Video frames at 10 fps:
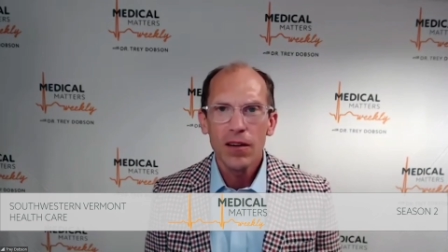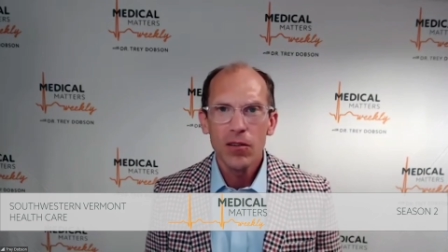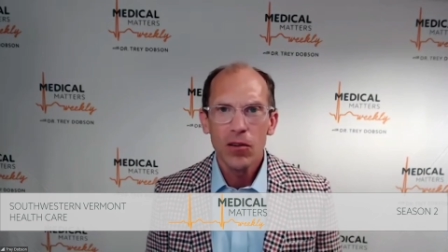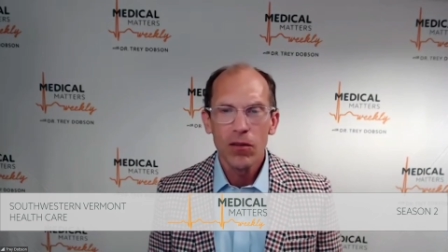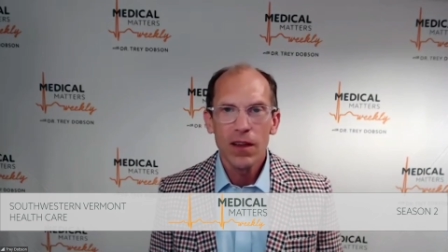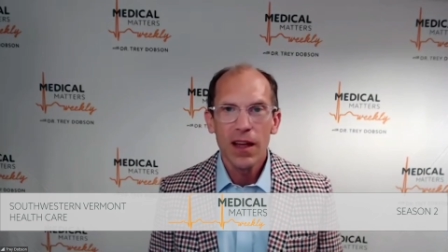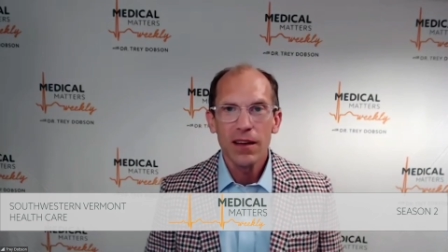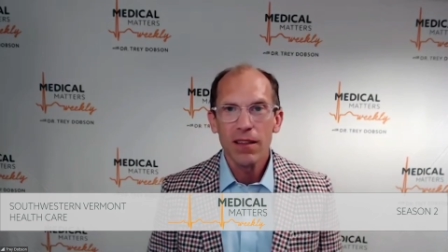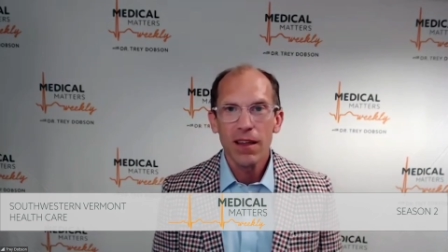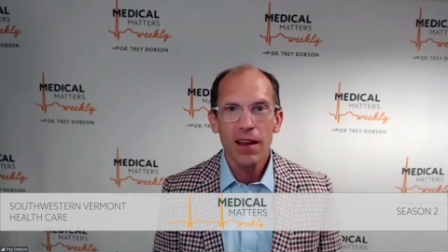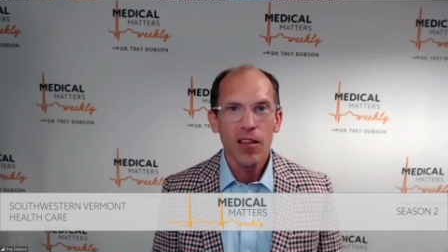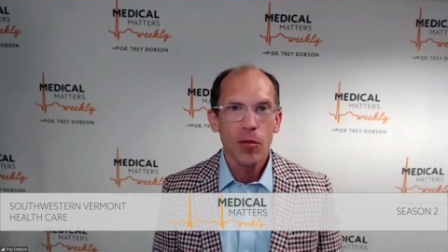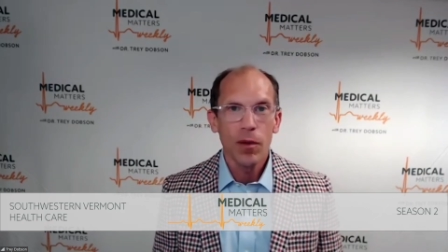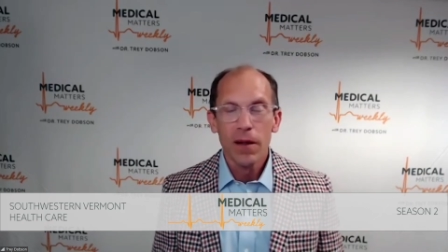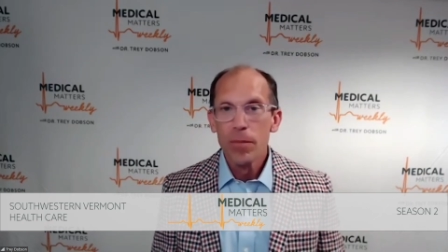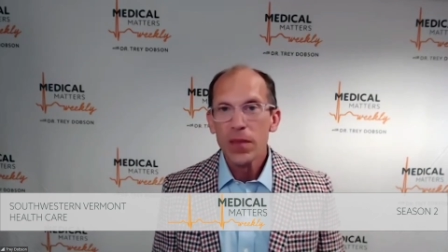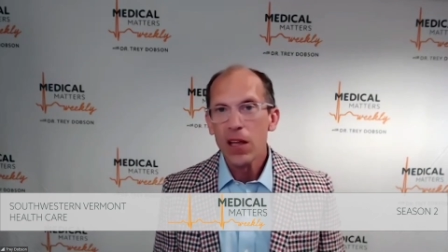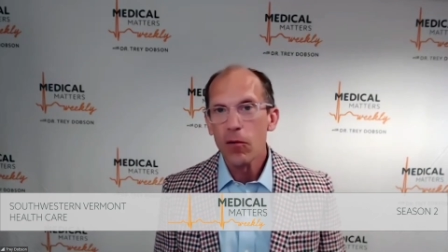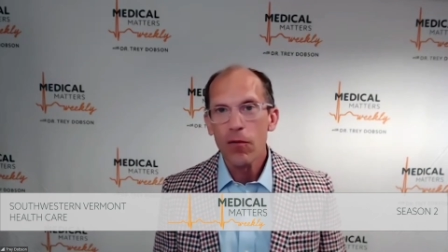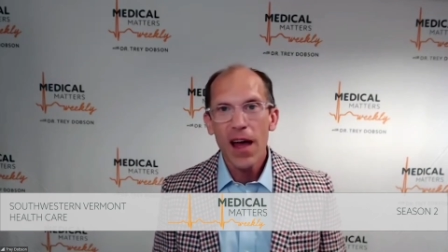doctor or scientist say this, but
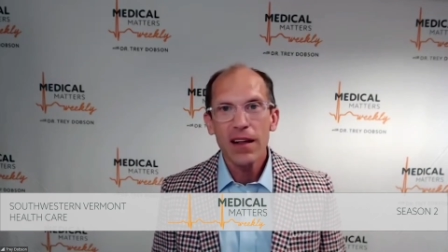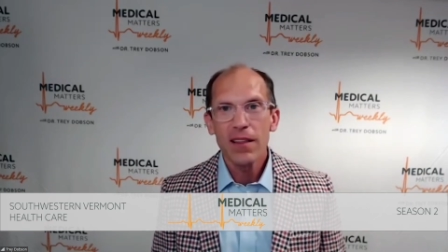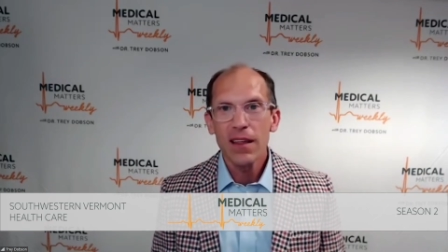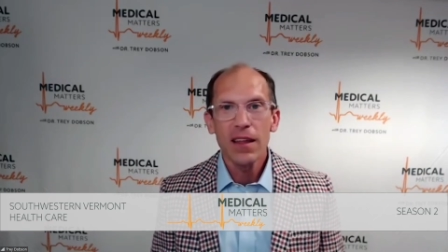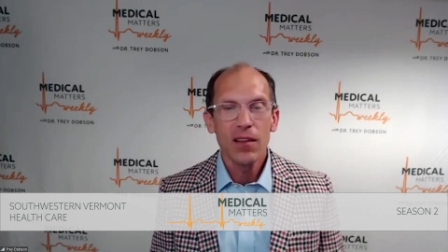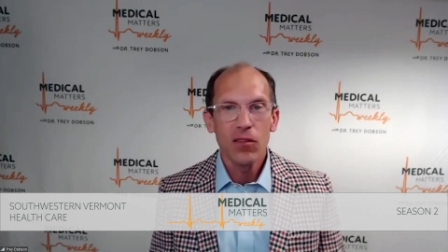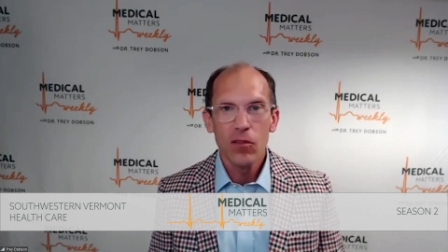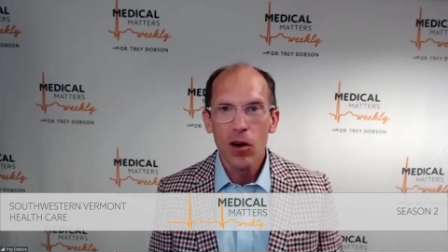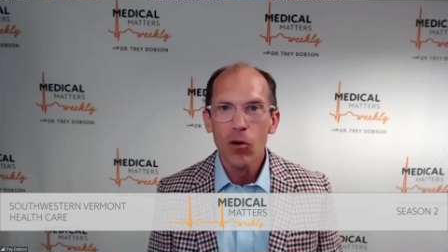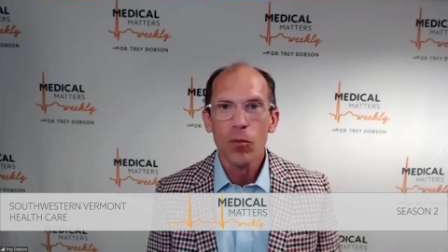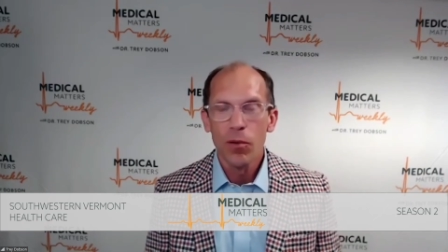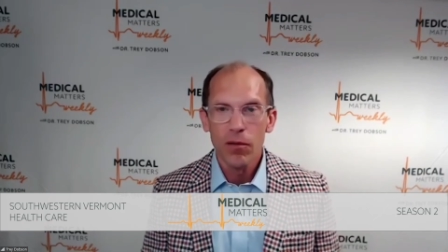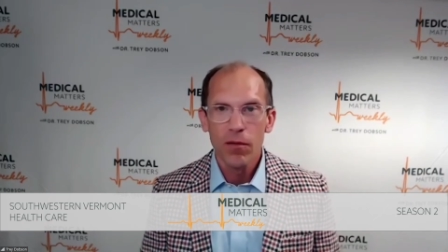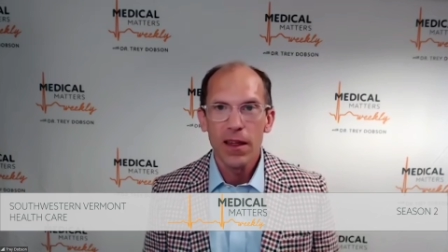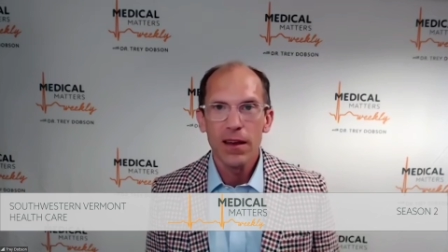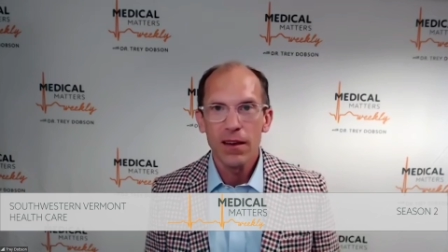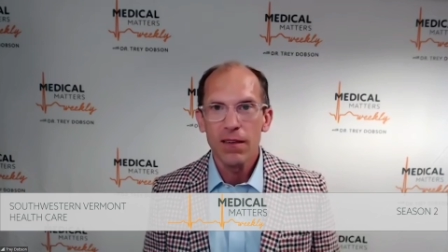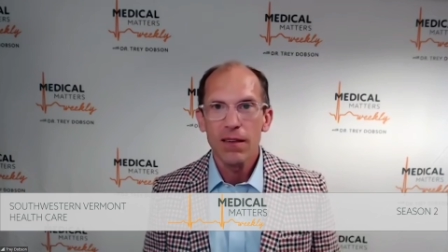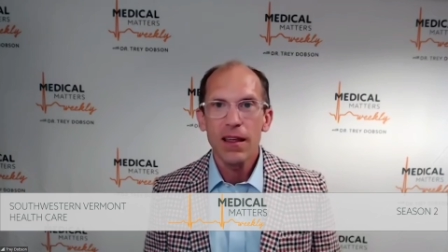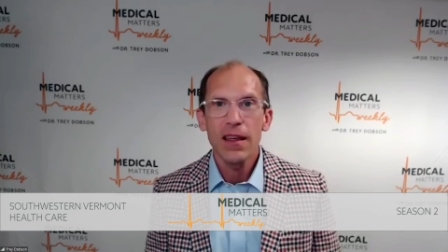you know, vaccines don't
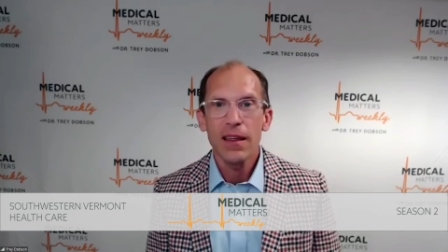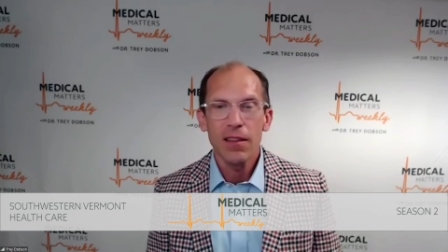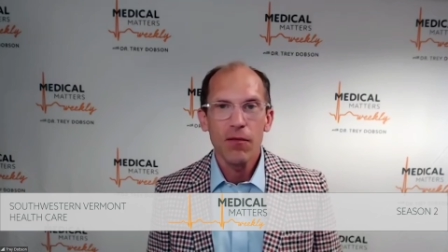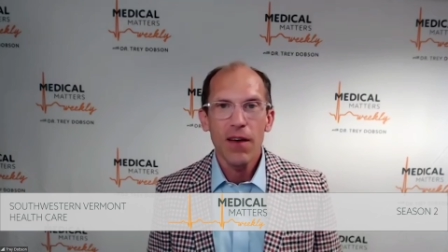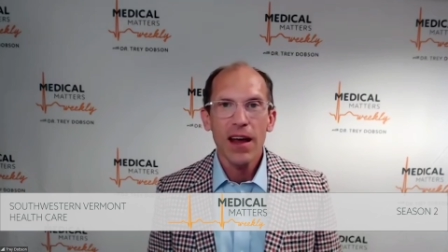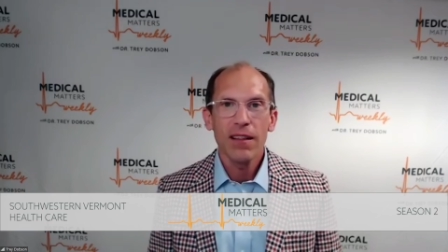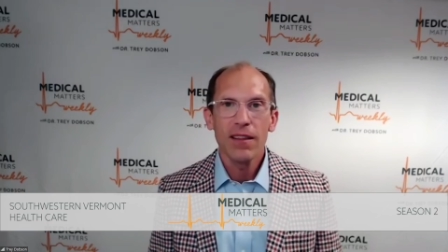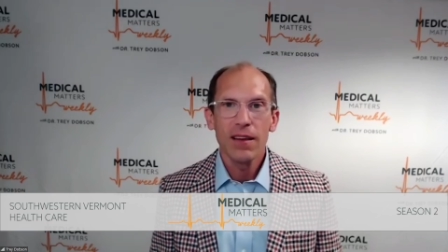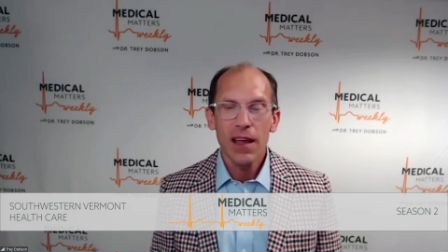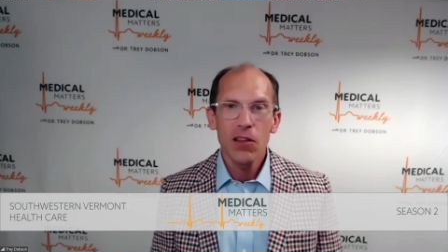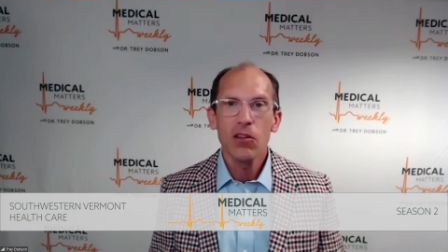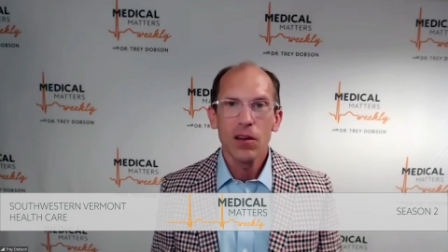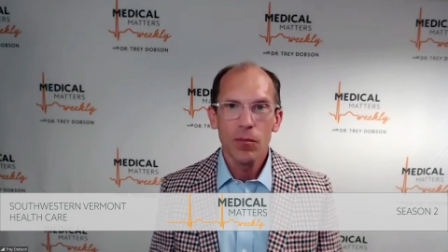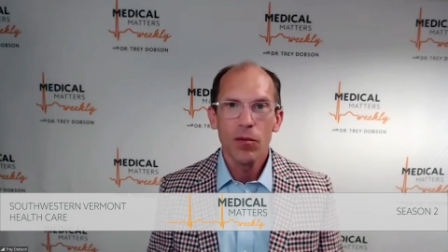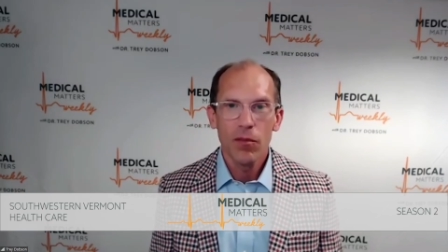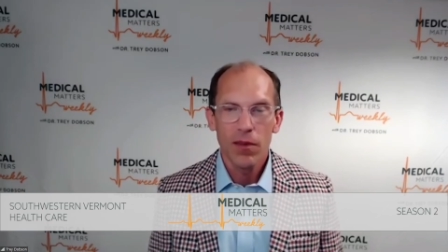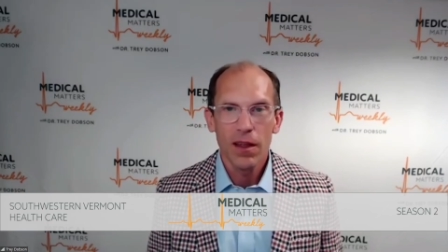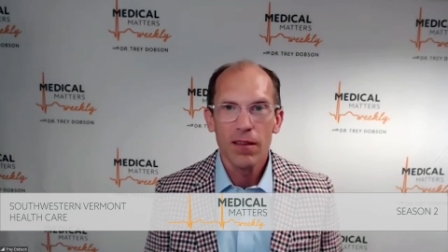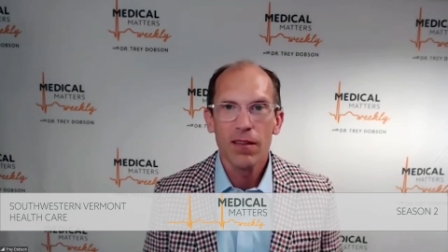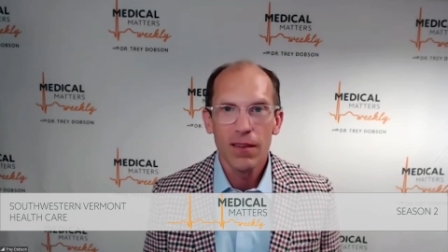prevent disease. Vaccination
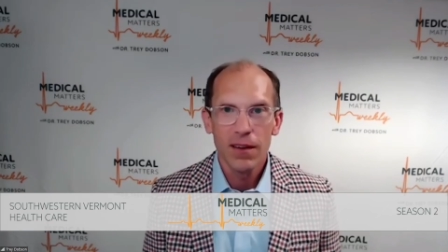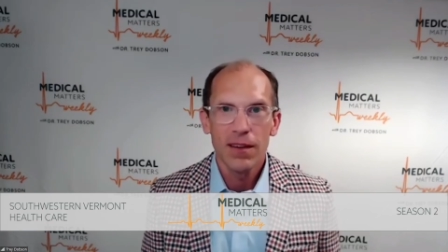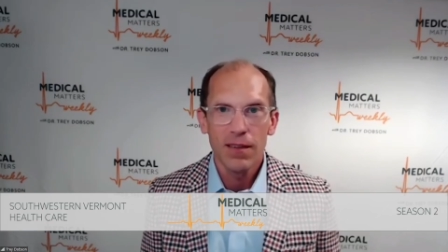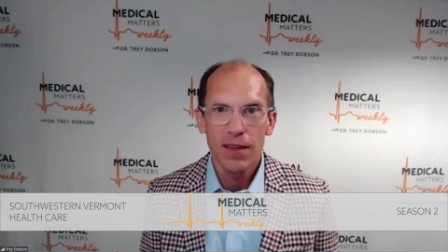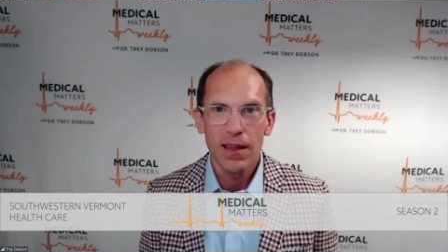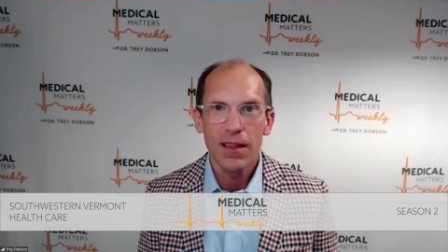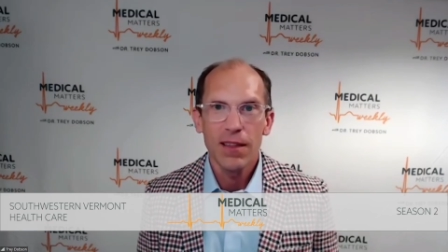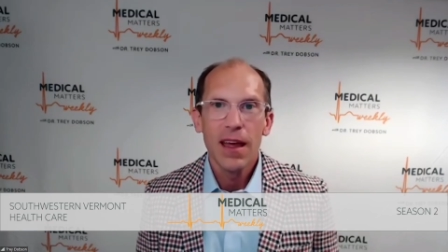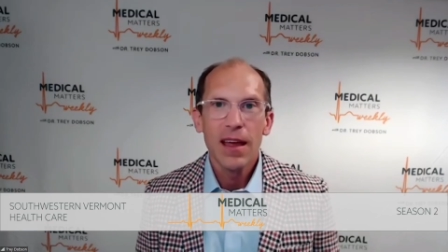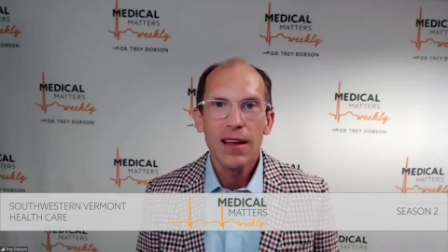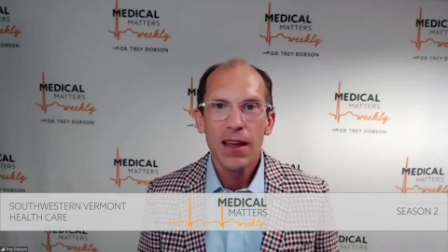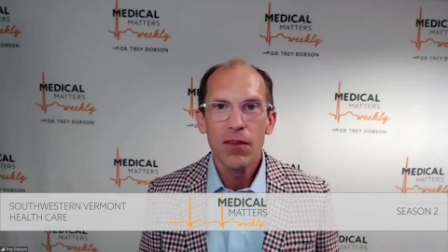prevents disease.